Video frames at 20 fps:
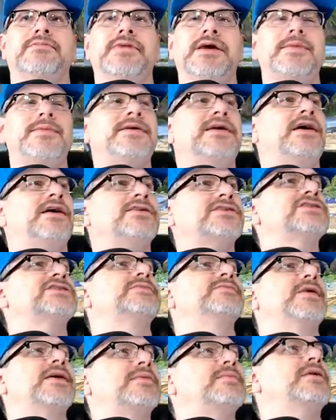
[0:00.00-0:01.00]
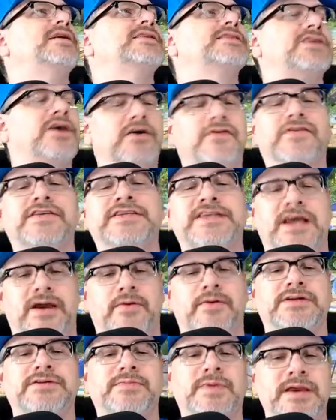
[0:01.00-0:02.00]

Maybe I'll just make myself a sandwich.